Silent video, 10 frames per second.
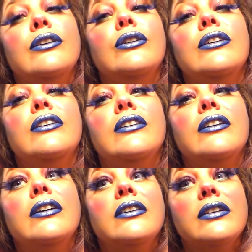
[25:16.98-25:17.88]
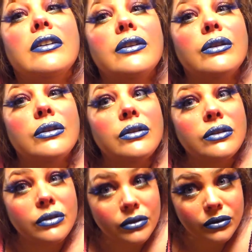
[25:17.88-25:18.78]

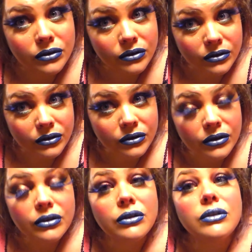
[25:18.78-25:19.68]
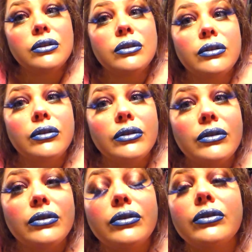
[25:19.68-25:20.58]

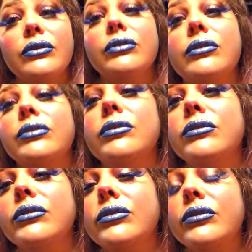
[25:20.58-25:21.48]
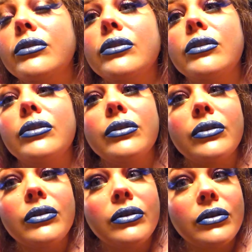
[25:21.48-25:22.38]

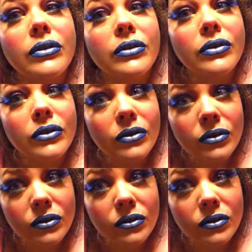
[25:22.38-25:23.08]
No one is speaking in this clip.